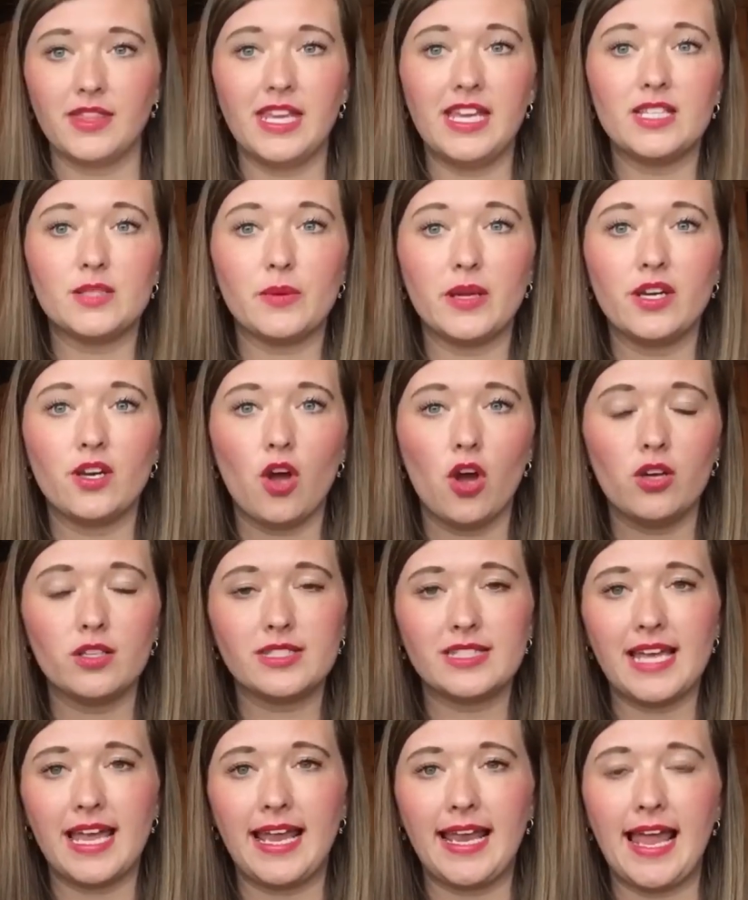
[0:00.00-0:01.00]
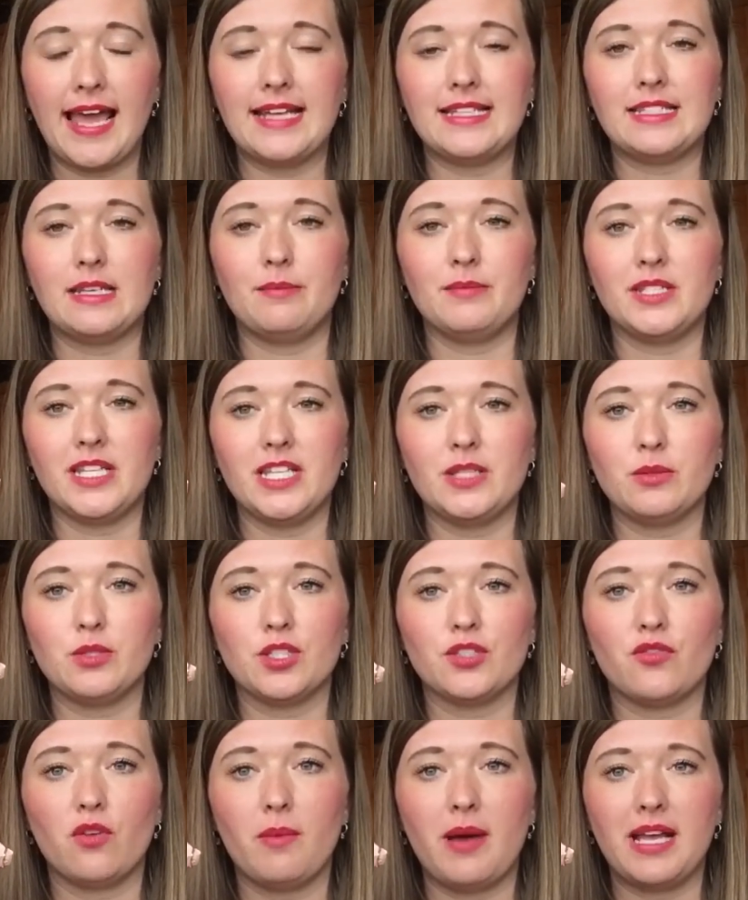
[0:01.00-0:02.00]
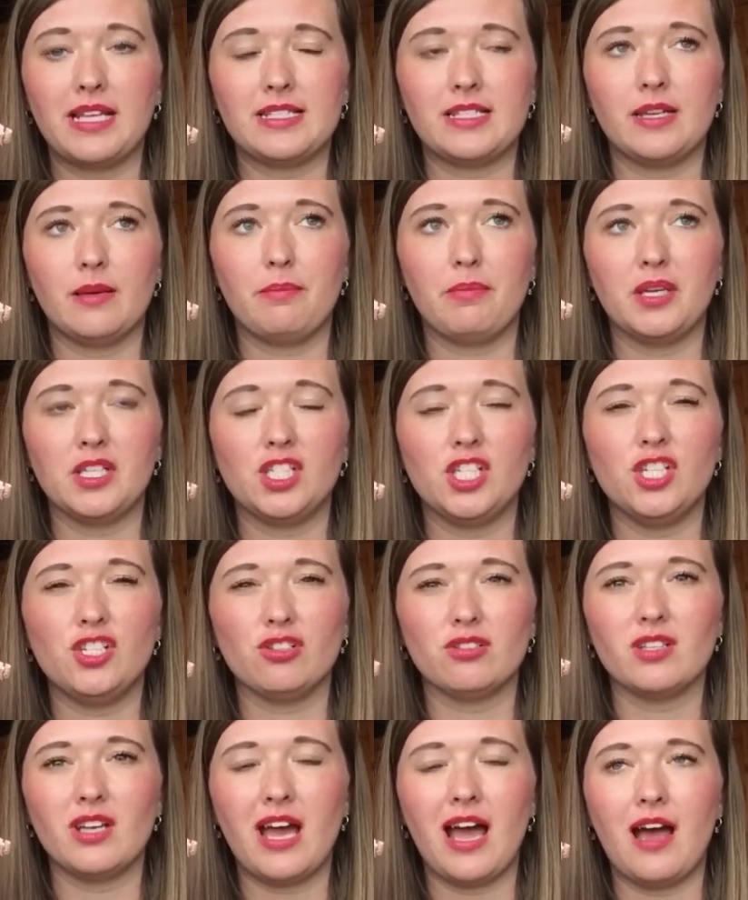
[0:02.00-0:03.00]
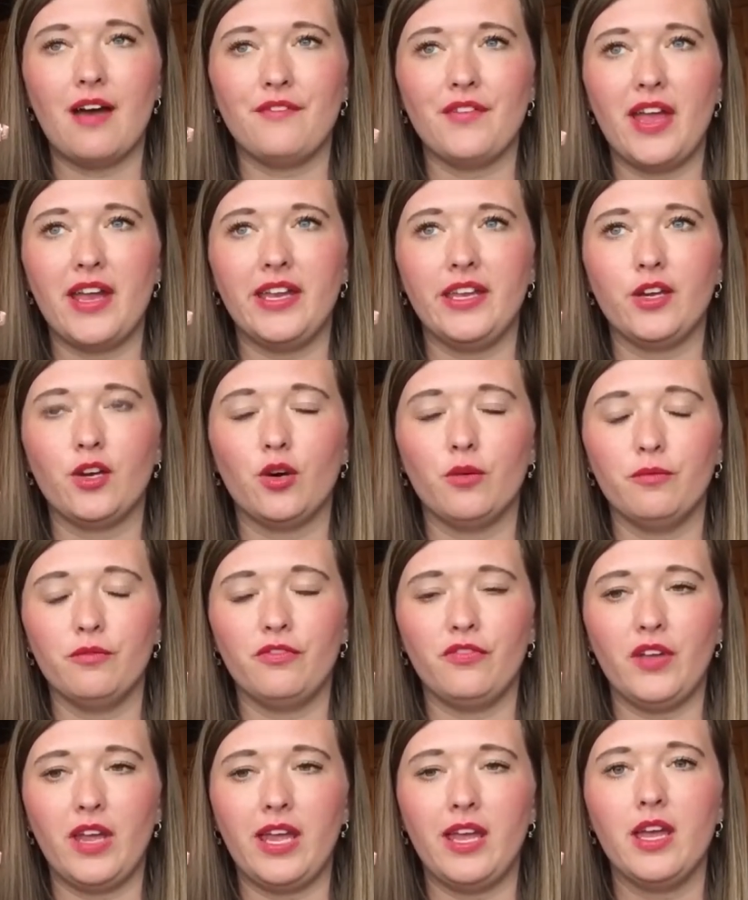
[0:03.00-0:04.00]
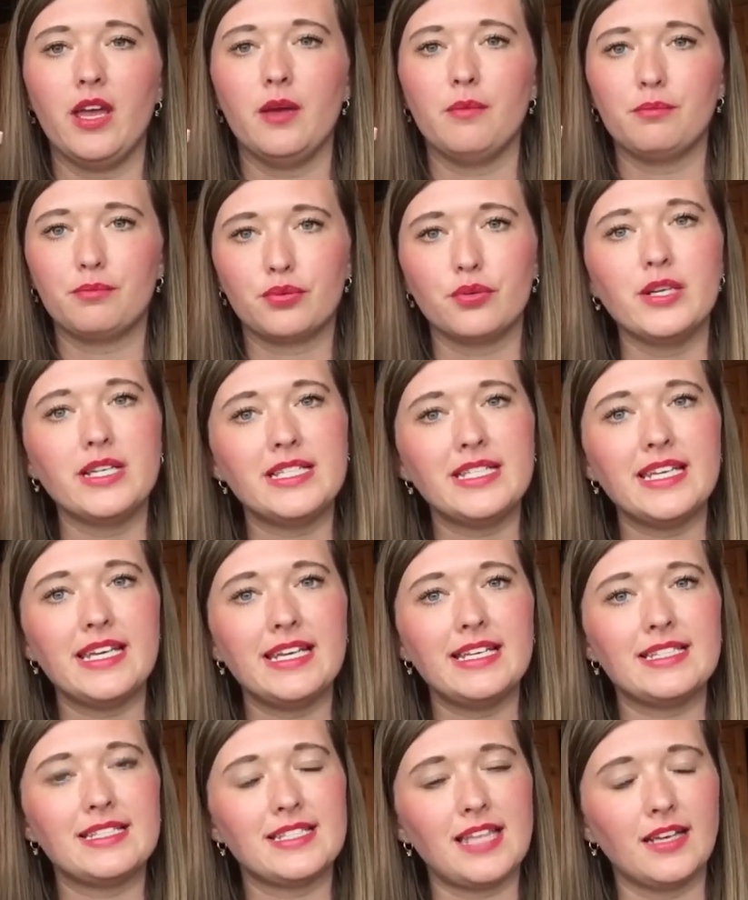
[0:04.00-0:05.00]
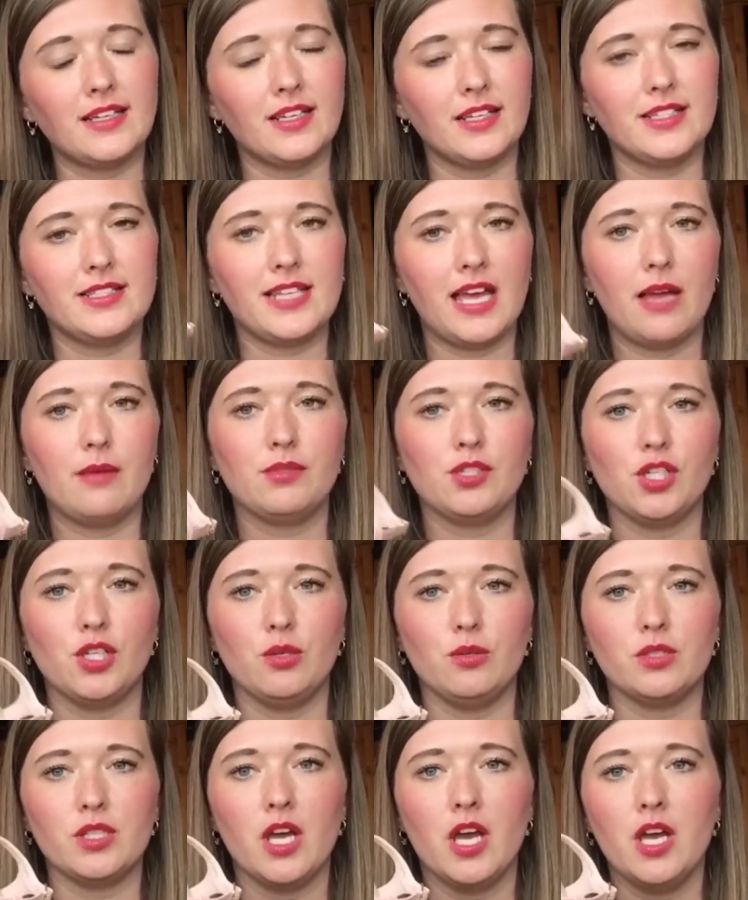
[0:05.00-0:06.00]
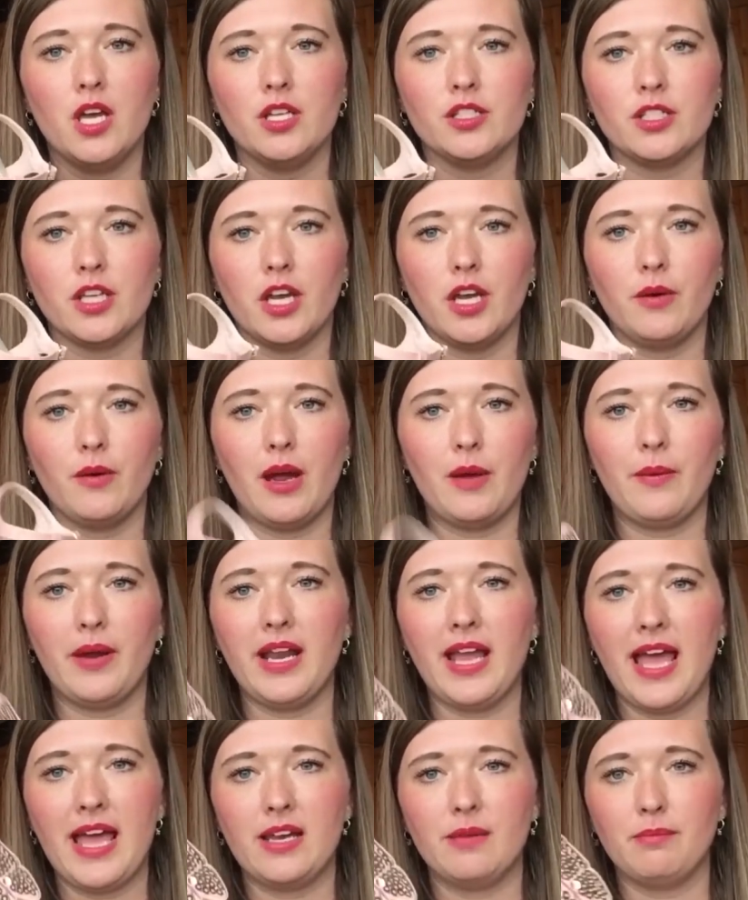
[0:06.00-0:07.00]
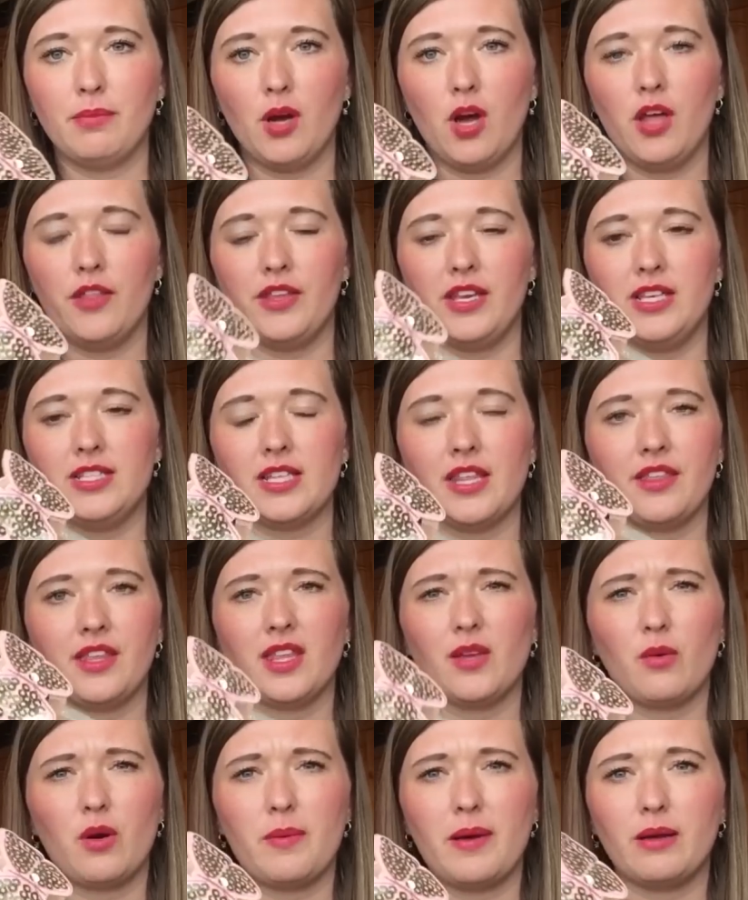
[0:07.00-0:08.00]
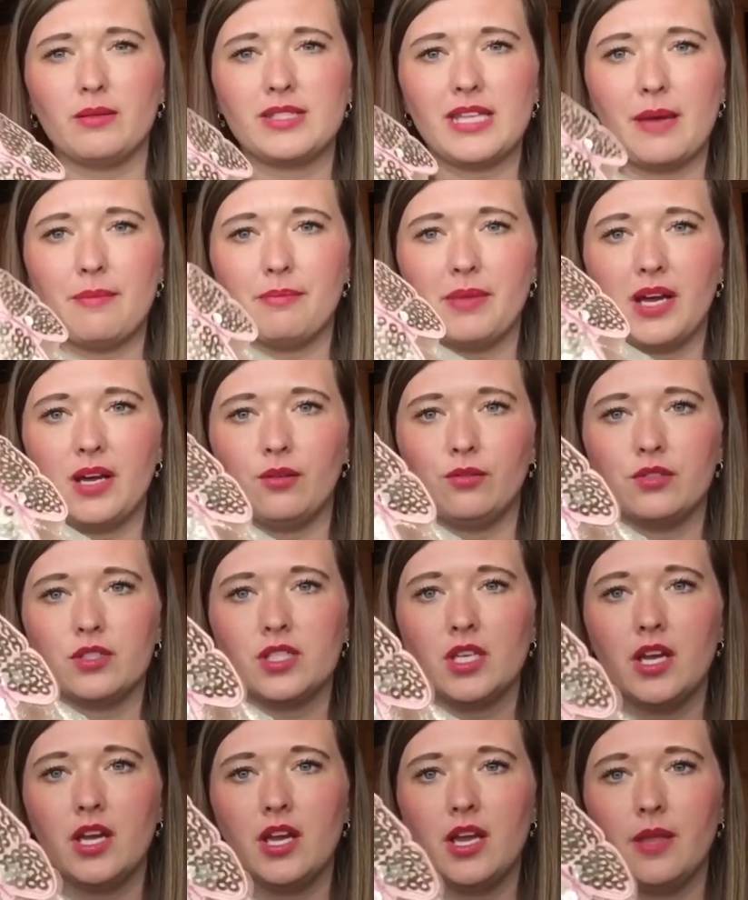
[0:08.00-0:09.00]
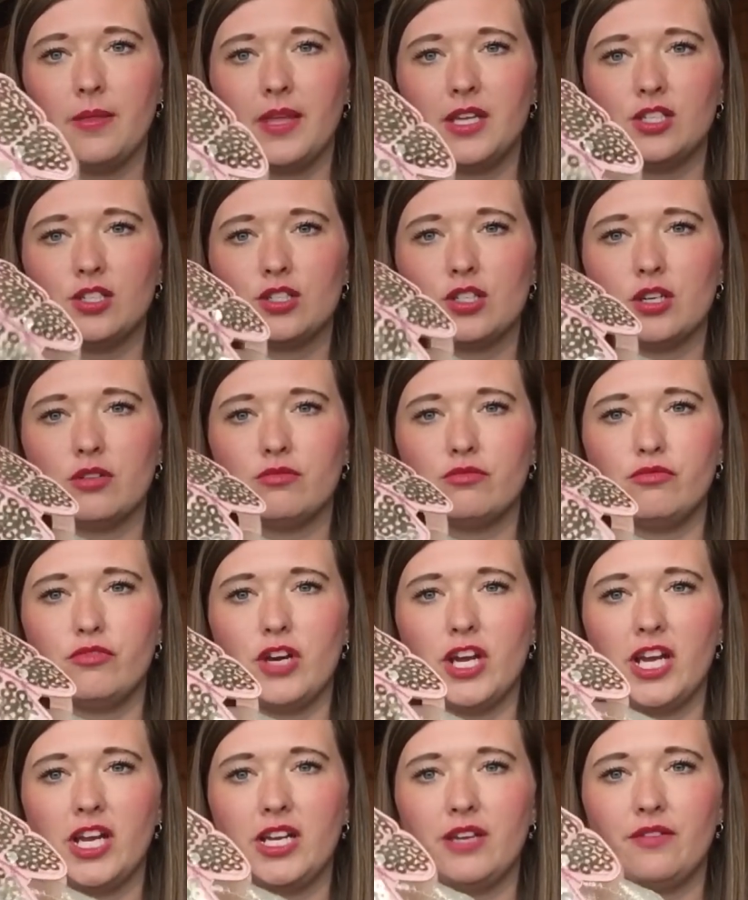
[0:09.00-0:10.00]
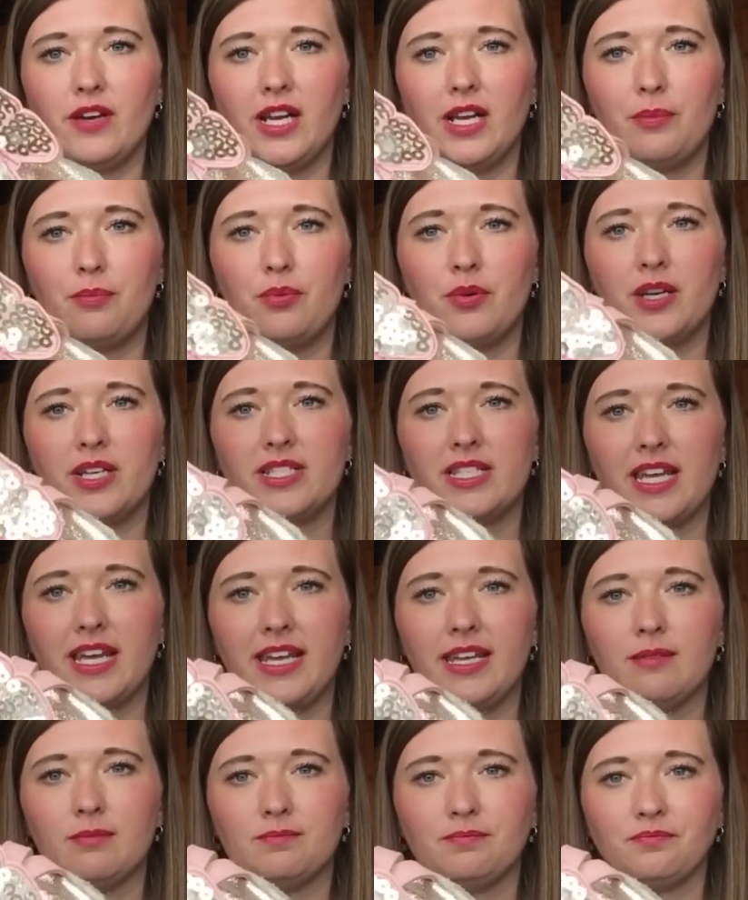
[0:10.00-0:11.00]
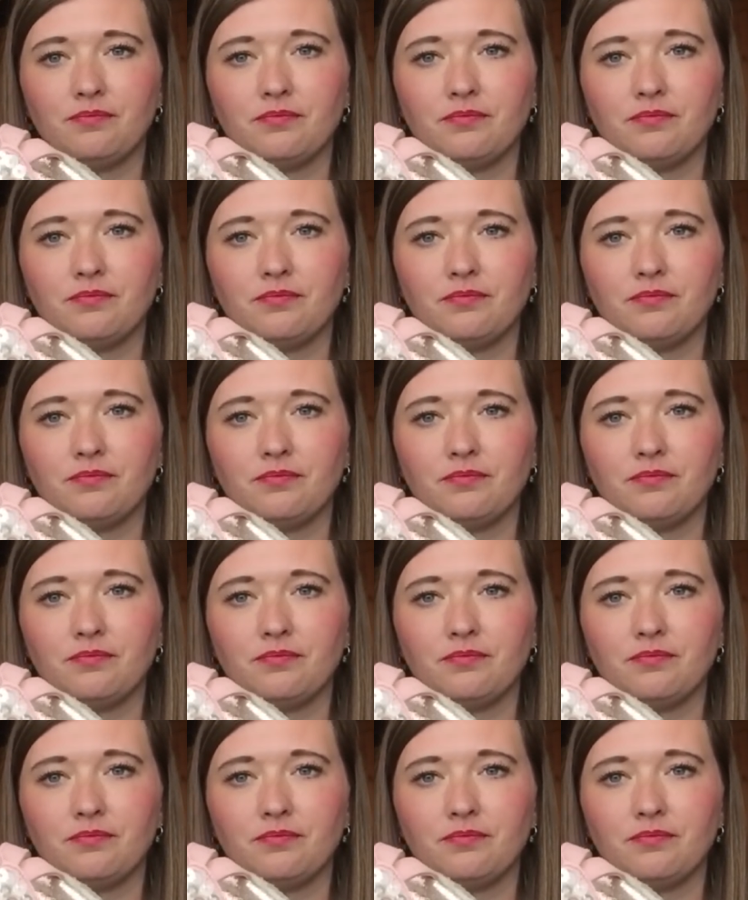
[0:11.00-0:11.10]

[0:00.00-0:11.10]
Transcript: These were not sale items, these were just from Asda, but she doesn't have any comfy, pretty sandally type shoes. So I went ahead and bought her these. I think they were about £10. They're just really, really pretty